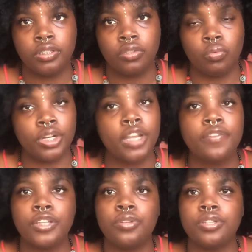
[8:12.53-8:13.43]
Whatever
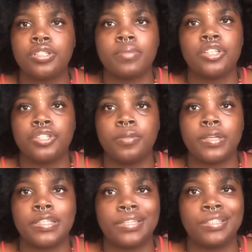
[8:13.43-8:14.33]
you're doing, just make sure you're
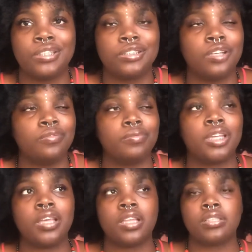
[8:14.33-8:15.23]
protecting yourself
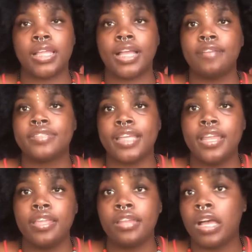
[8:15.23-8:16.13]
because, like I've
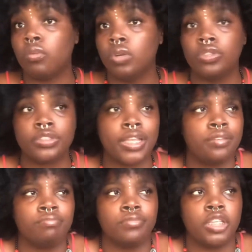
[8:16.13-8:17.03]
stated and I will
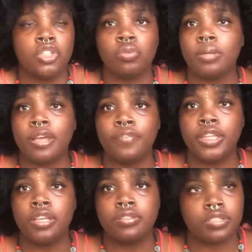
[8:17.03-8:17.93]
state in each one of my
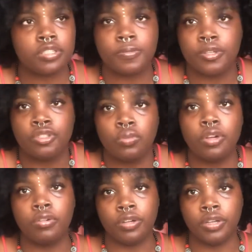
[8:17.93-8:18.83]
videos, there's a spiritual war
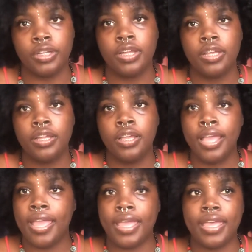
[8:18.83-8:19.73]
going on.
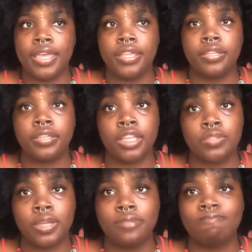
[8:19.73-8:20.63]
And guess
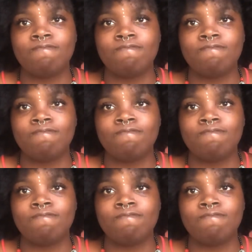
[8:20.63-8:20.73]
what?